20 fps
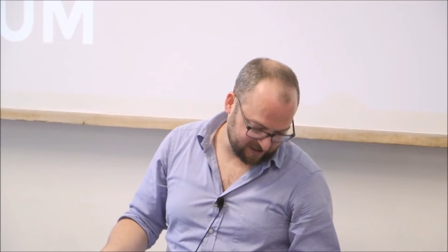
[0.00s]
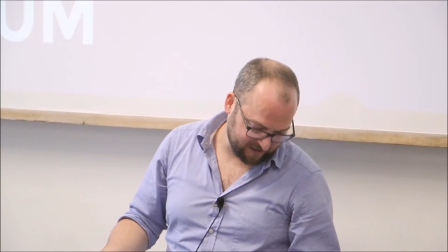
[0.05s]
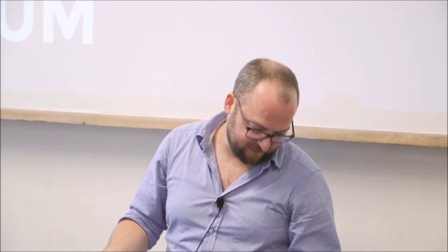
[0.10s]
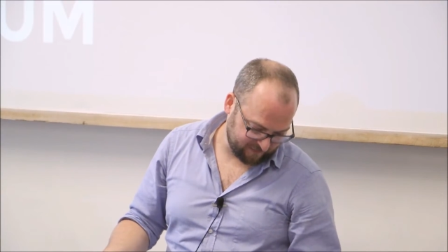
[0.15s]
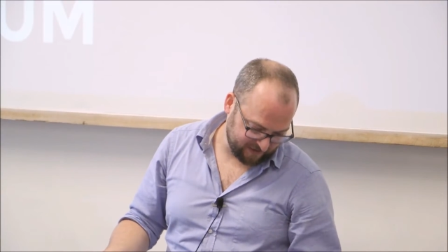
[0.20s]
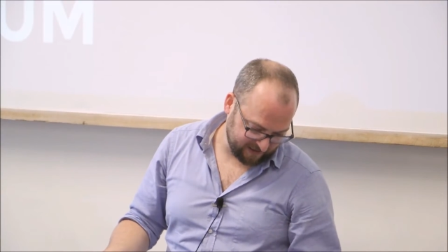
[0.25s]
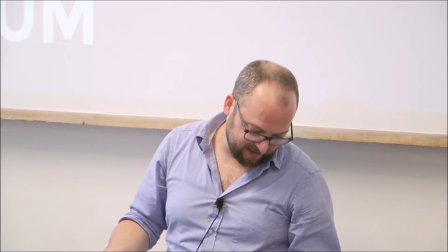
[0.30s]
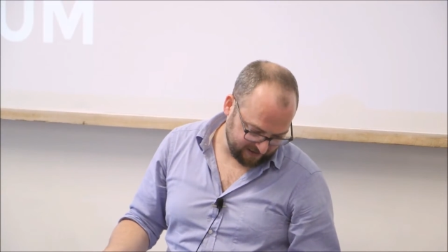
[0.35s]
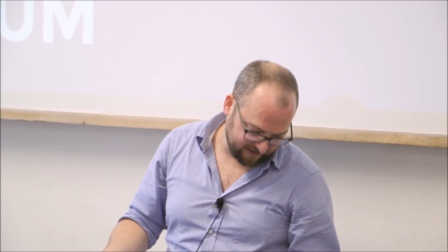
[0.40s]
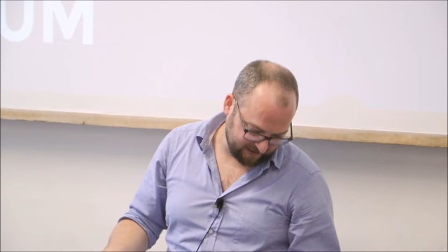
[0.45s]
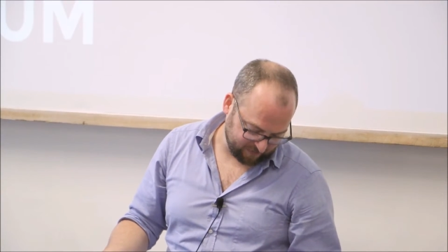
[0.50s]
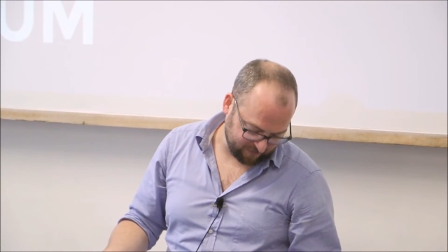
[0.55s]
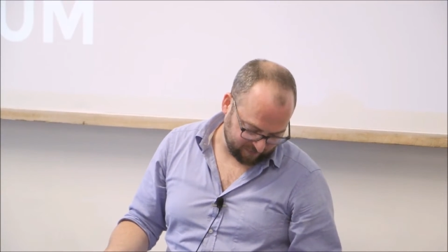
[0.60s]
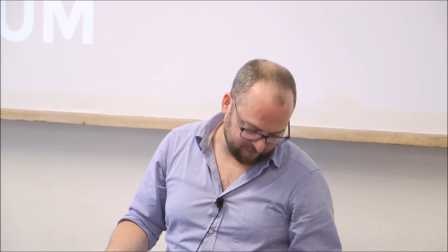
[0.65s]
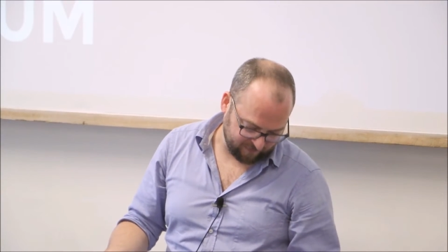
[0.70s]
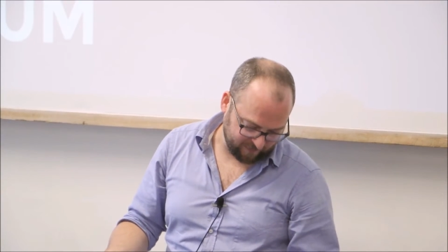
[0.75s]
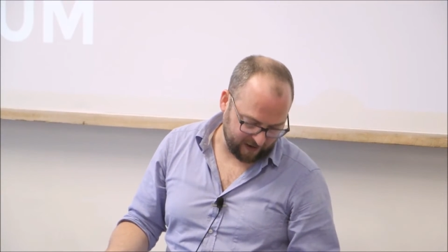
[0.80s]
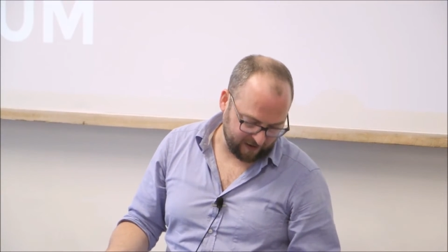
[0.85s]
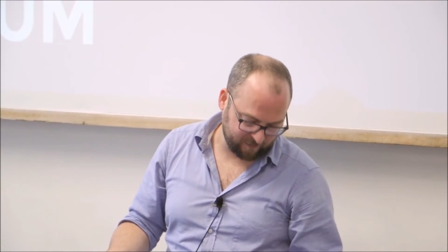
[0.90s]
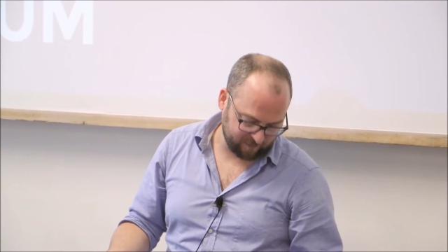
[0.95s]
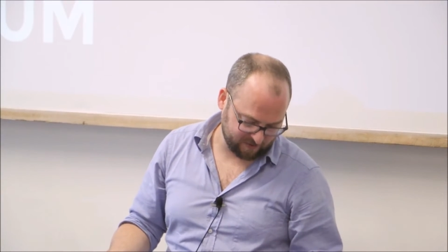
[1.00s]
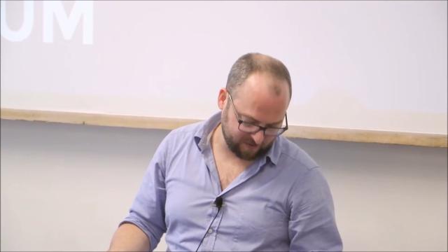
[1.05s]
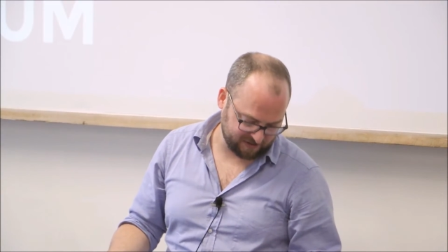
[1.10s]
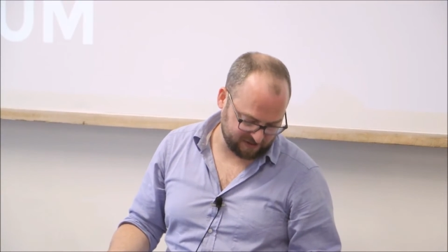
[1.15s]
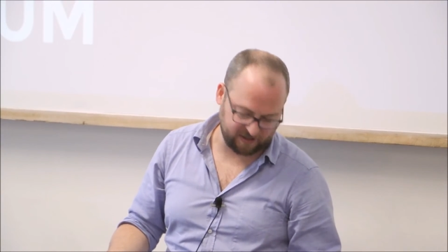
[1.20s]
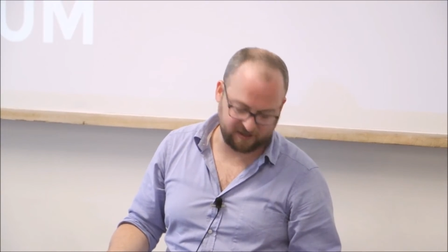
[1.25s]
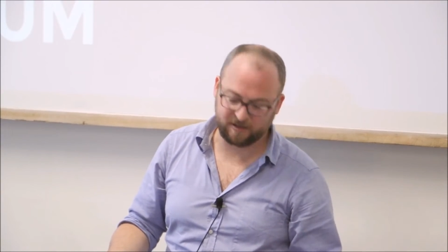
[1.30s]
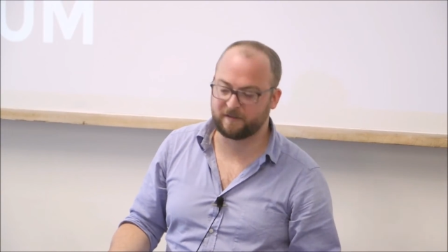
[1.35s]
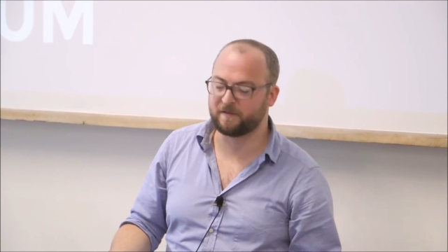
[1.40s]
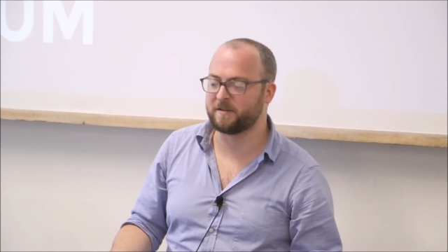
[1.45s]
Jeff did it with
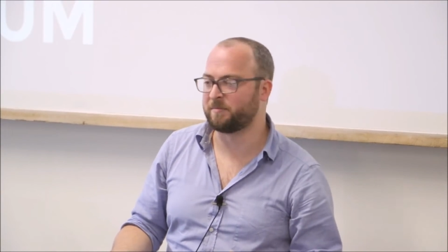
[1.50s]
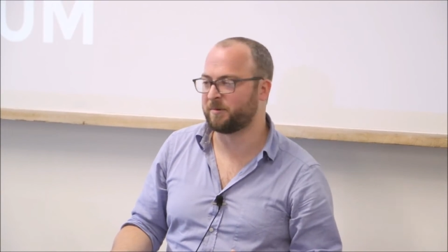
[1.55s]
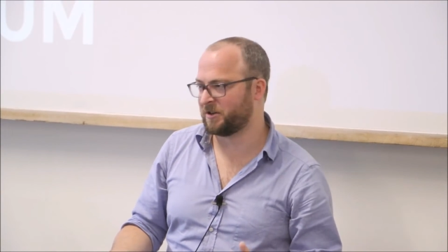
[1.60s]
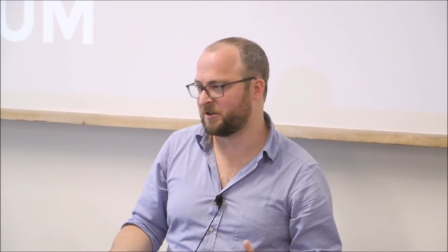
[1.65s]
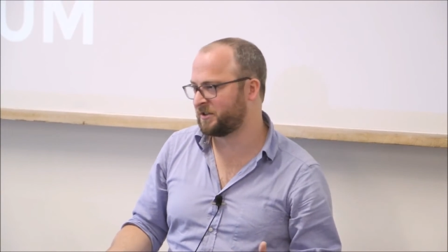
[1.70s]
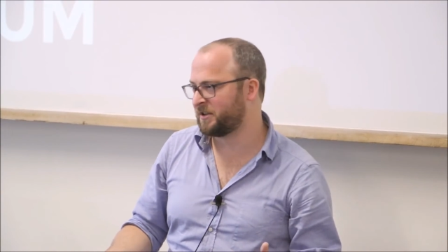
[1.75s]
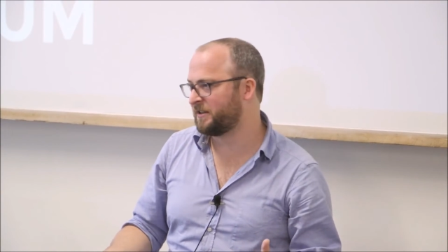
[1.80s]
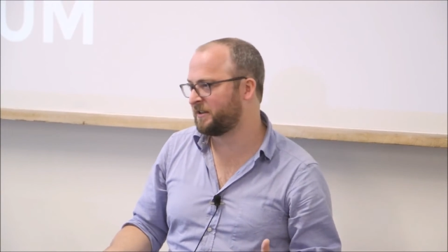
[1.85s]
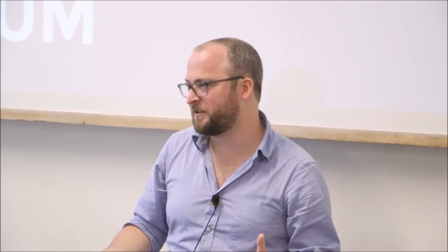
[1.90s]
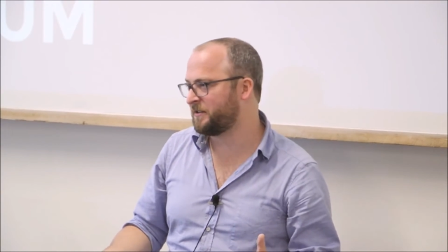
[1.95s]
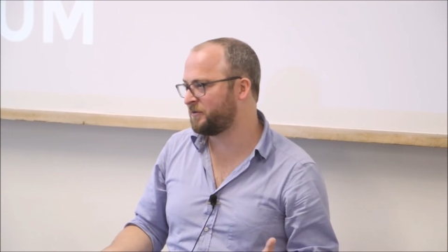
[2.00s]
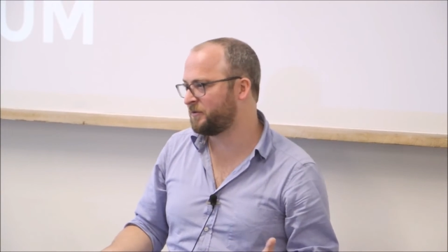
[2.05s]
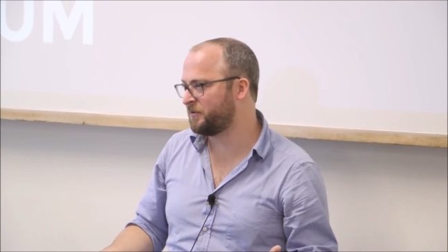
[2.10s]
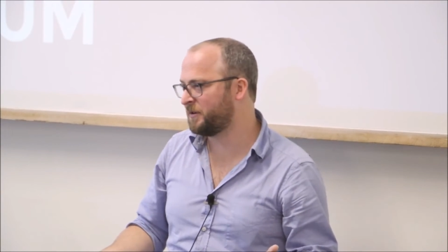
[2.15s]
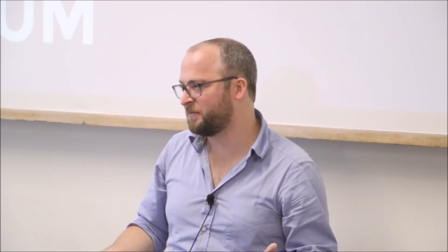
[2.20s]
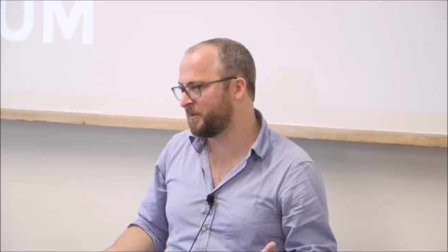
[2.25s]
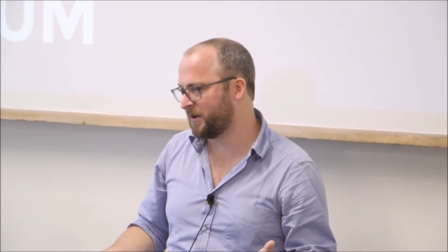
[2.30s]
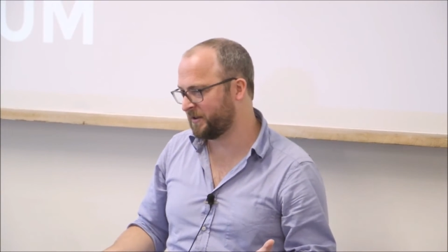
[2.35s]
5% of the budget in 3